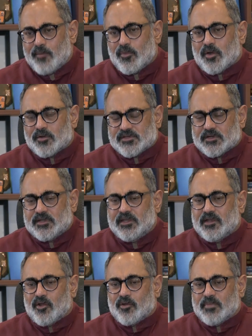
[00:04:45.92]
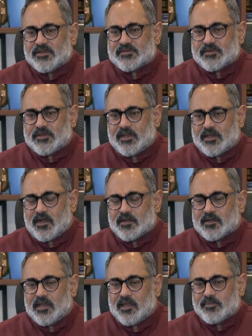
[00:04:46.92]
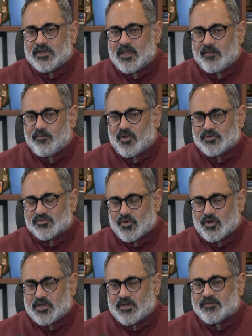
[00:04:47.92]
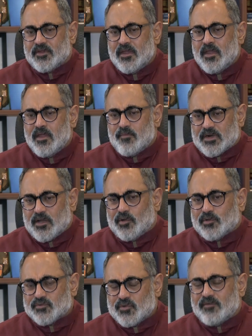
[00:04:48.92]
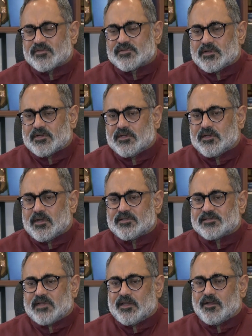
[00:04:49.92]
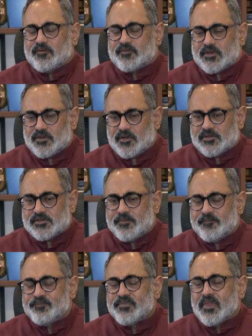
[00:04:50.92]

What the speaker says: not certainly Elon Musk, and I can't claim that I've launched rockets, but I also have a certain understanding of technology.